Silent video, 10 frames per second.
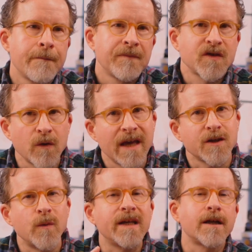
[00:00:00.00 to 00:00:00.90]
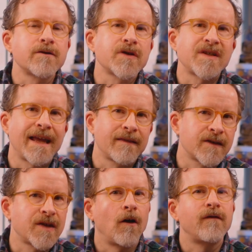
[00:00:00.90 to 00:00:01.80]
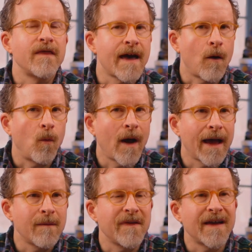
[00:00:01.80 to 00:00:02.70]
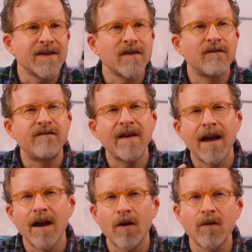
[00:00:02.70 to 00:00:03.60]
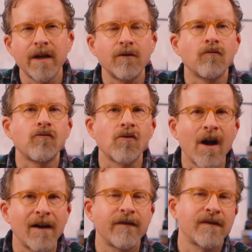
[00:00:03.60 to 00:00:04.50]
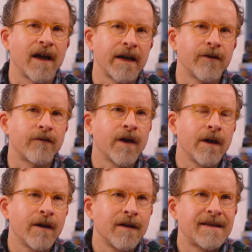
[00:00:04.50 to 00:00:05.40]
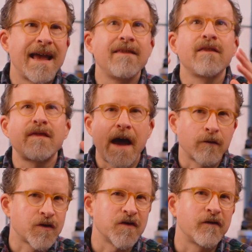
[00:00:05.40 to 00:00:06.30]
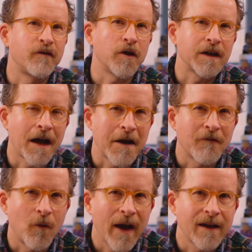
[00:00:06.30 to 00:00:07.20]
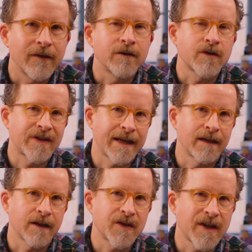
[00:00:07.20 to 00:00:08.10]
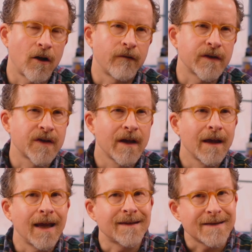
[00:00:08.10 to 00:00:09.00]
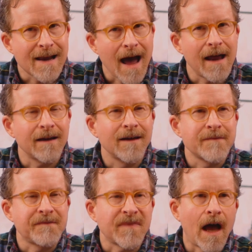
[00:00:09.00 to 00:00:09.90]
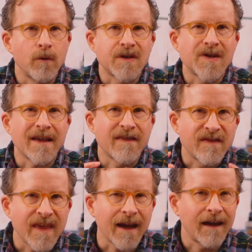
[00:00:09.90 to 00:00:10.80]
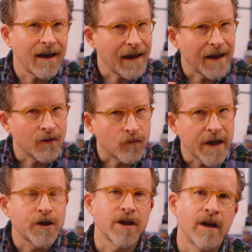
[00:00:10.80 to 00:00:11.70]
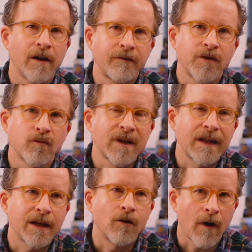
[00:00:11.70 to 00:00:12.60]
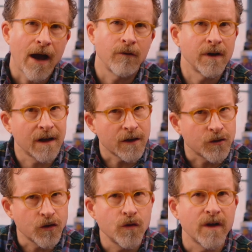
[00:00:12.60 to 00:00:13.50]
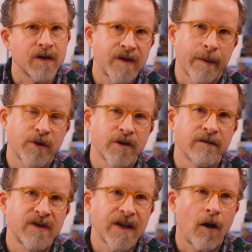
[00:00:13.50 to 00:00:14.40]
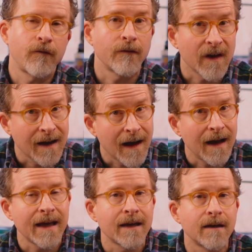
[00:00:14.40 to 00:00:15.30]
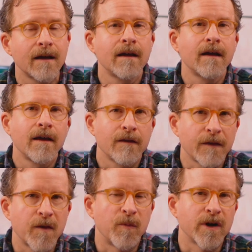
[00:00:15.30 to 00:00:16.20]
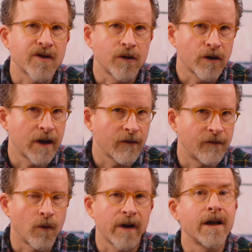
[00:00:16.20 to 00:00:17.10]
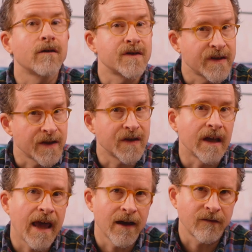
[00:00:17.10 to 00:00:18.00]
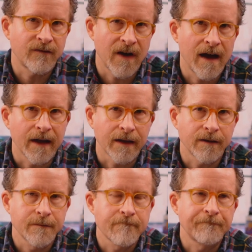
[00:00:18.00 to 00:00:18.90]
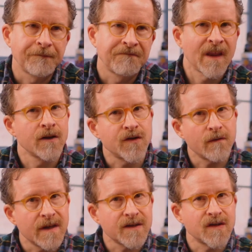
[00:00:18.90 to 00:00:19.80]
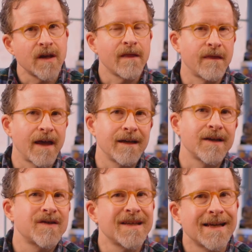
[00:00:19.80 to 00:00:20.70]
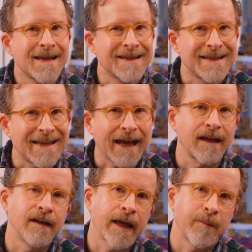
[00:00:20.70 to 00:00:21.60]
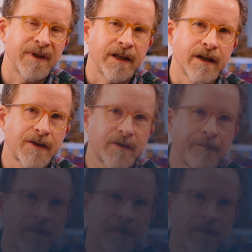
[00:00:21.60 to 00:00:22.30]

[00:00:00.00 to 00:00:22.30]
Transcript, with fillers: So, yes, we can understand the self in that way, but that's a very rough kind of 10,000 foot kind of way of understanding a self. It's, it's not, I would say, thick and rich enough to really ground a true conception of self of the kind that the Buddha is looking for here and says he can't find. So, this then is the second emptiness.